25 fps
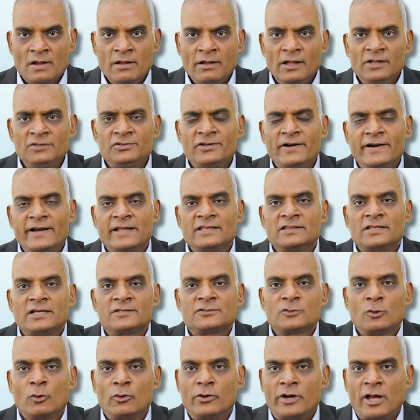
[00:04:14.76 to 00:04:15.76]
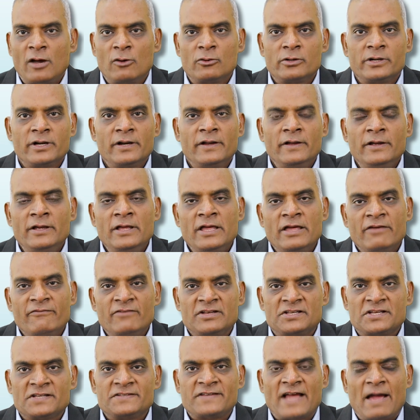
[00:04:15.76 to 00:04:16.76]
considering the slowdown
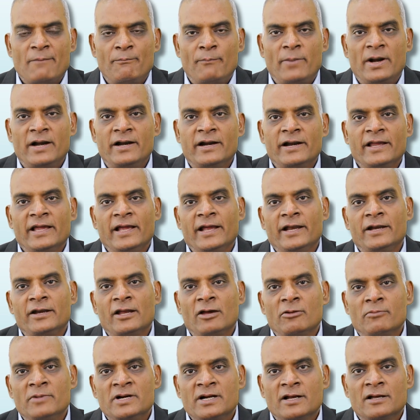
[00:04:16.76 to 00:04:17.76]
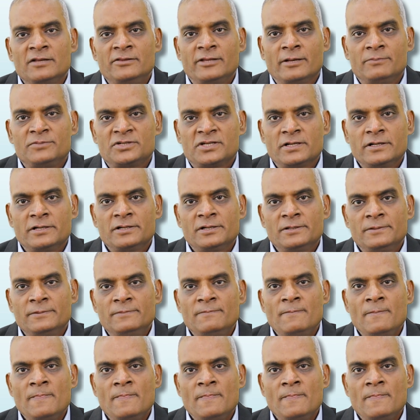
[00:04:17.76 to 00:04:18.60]
which has happened in urban consumption